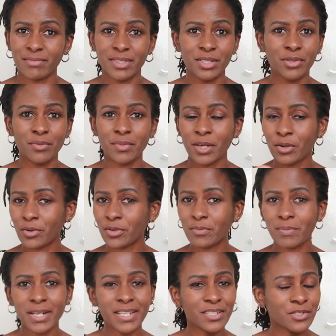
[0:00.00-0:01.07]
it will be a good
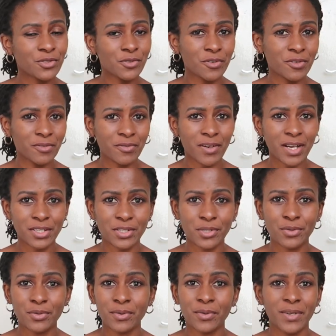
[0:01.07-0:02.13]
place to refer
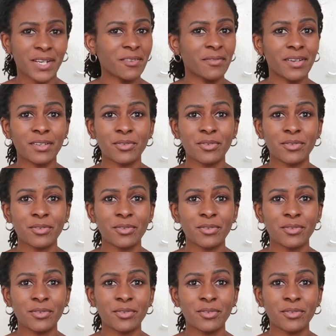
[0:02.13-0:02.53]
to whenever